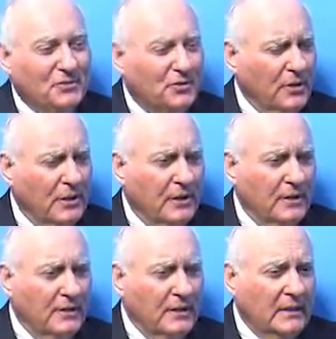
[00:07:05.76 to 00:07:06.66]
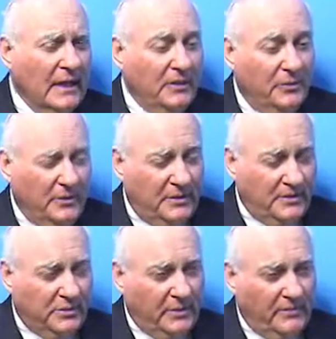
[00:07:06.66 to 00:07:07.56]
surely, I know that
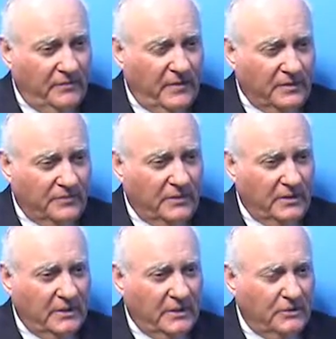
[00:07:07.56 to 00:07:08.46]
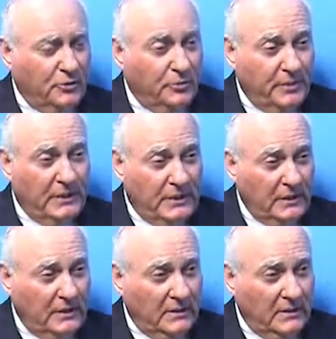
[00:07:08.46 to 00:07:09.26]
there's going to be a phase 3 2B,